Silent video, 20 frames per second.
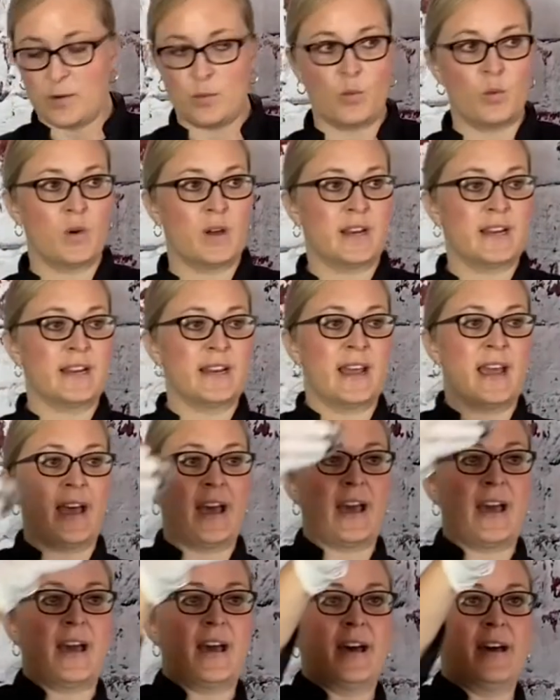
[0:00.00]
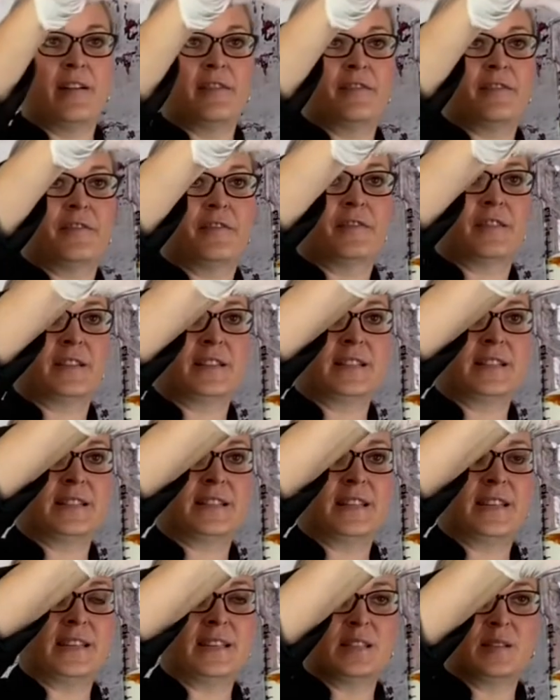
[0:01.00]
1.5
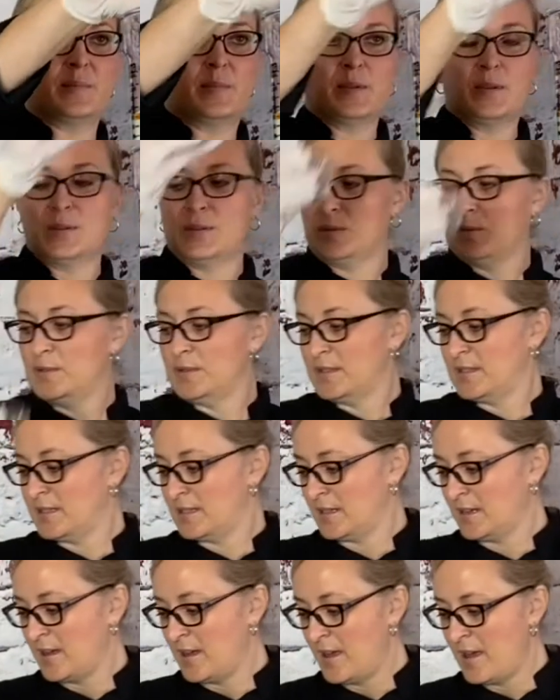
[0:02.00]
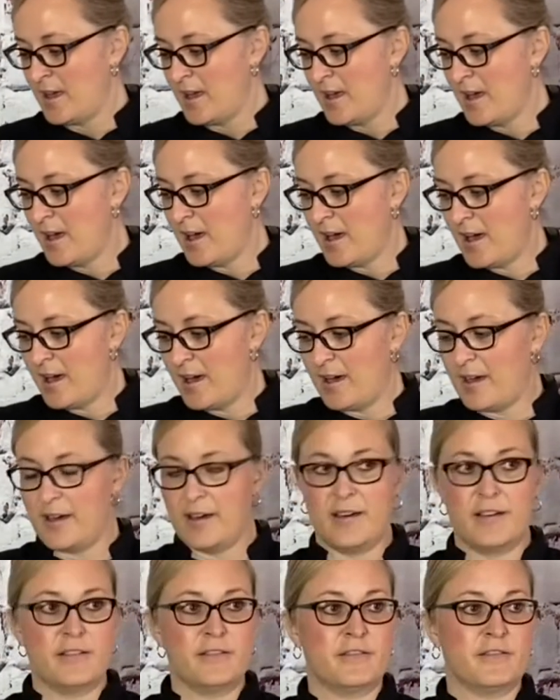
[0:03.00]
teaspoons
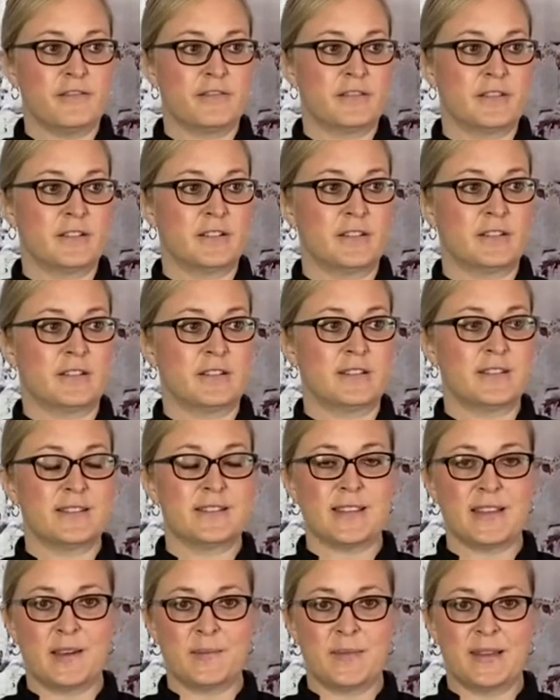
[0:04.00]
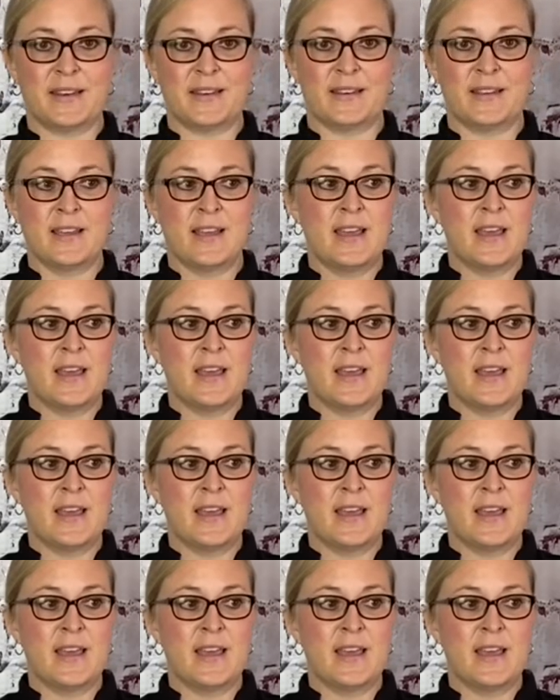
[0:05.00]
of cinnamon.